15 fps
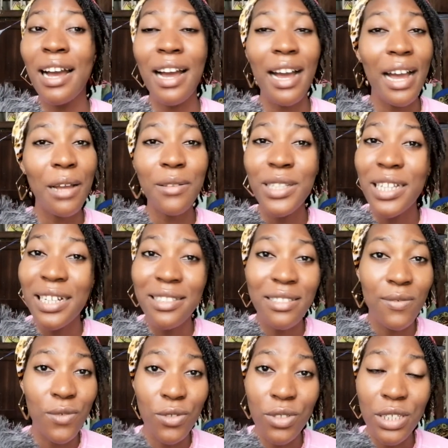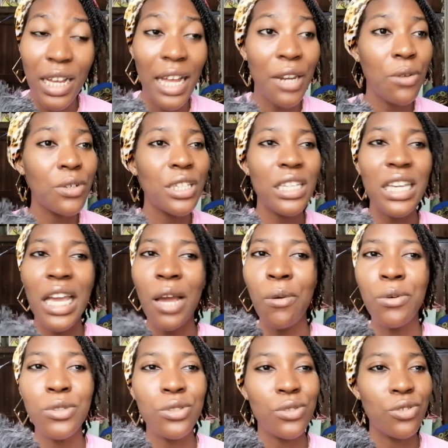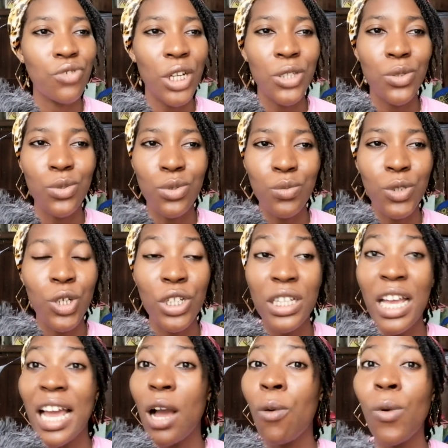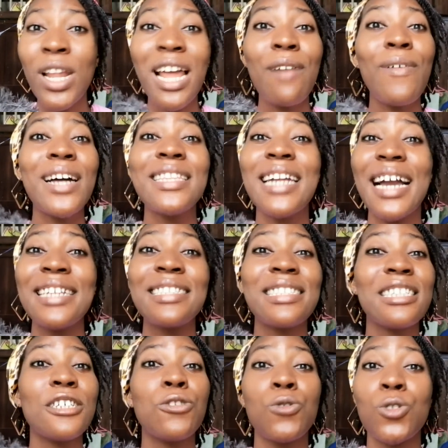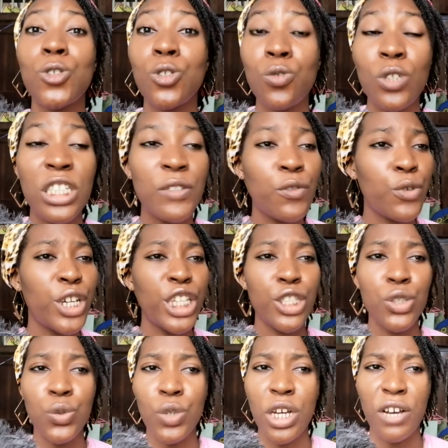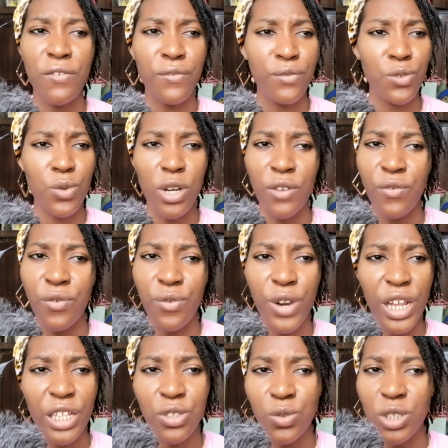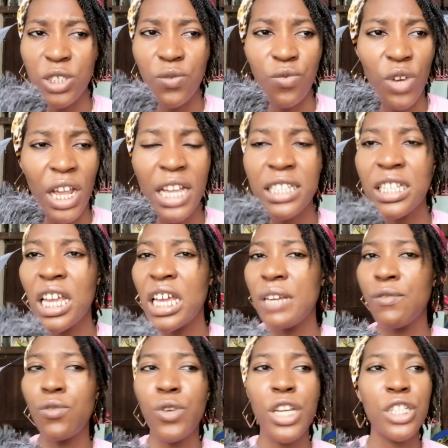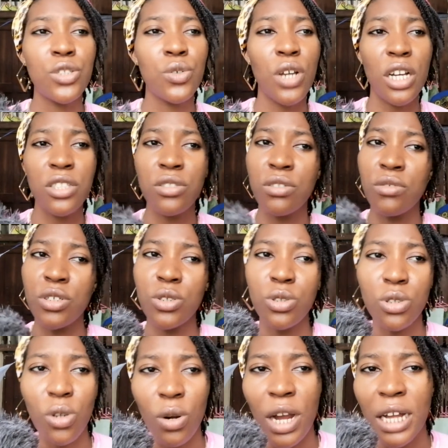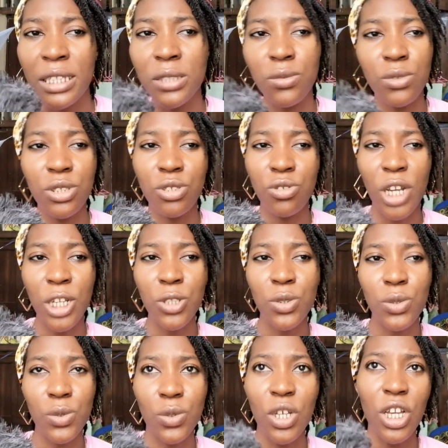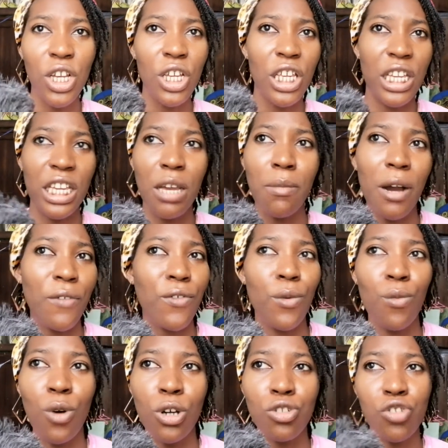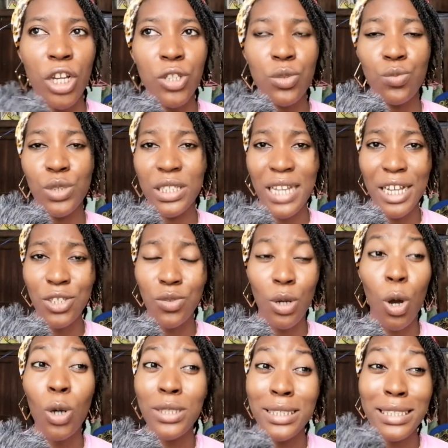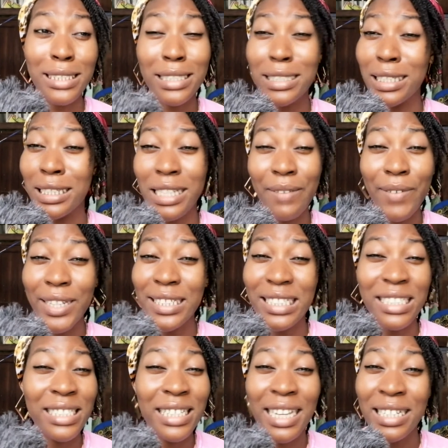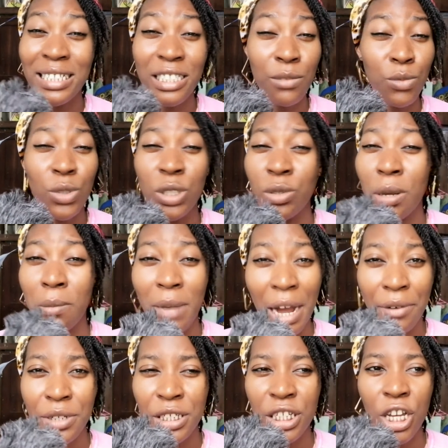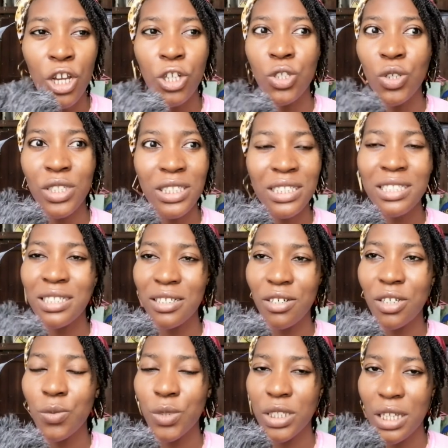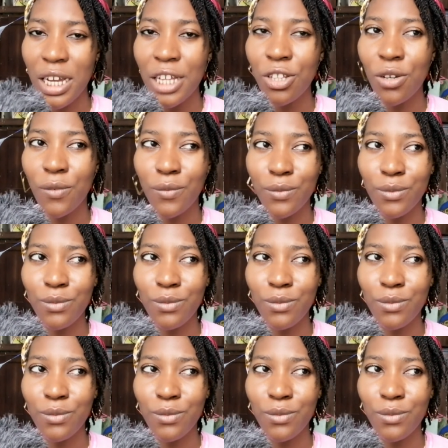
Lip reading: I need that divorce. I don't care what you're trying to do, because whatever nice thing he was doing, even when he took her to his friends, even when he took her to a restaurant, he came back from work trying to be nice to her. All these things he never did in the 18 months they were married. So it was kind of,